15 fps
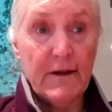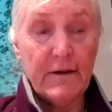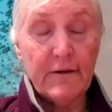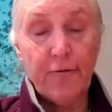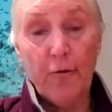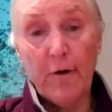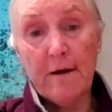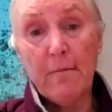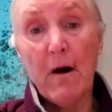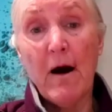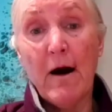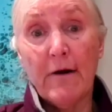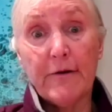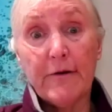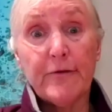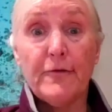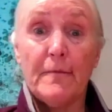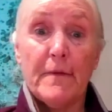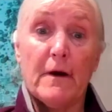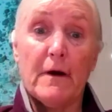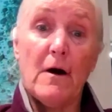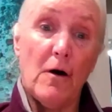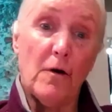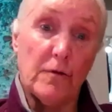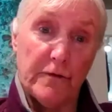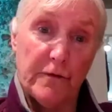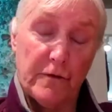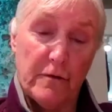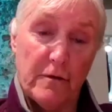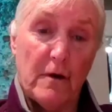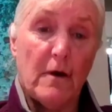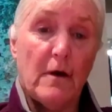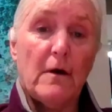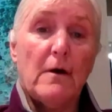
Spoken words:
and that's 40 miles from the coast.